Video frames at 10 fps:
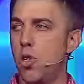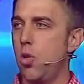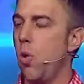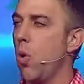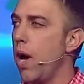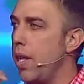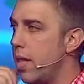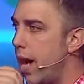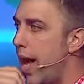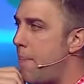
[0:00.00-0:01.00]
a story
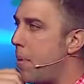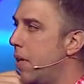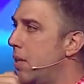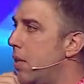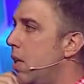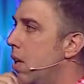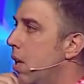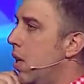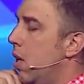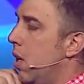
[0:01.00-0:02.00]
that happened
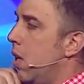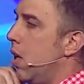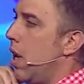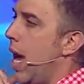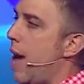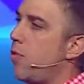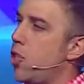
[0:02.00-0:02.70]
after